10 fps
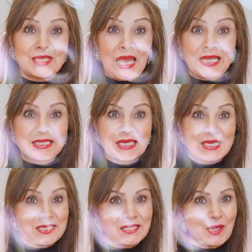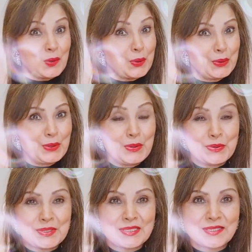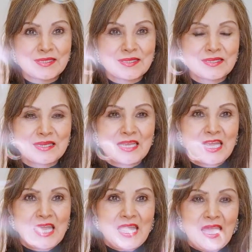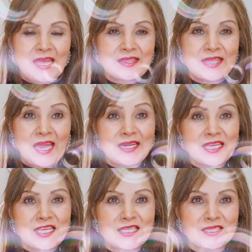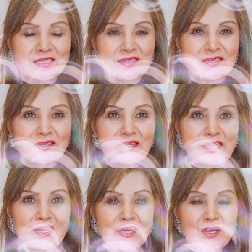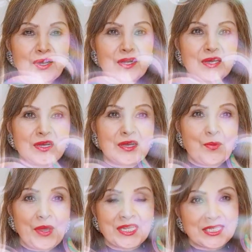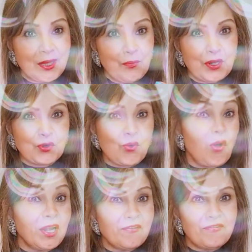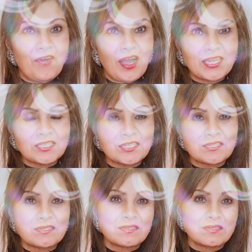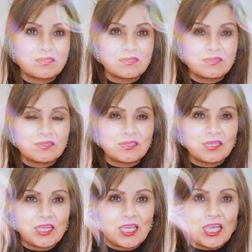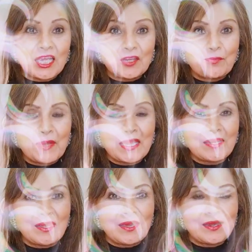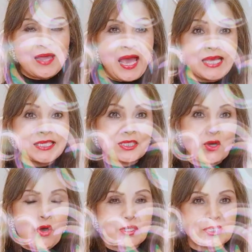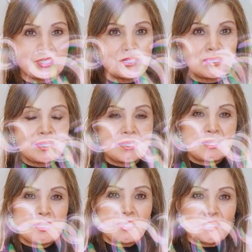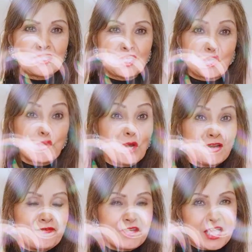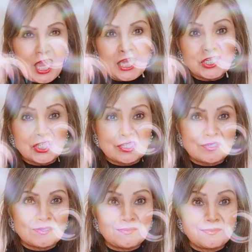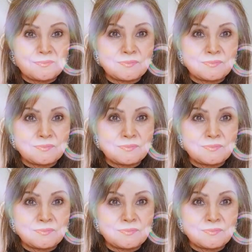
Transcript: That is a good news. And that is when someone qualified, it means it has got the qualification.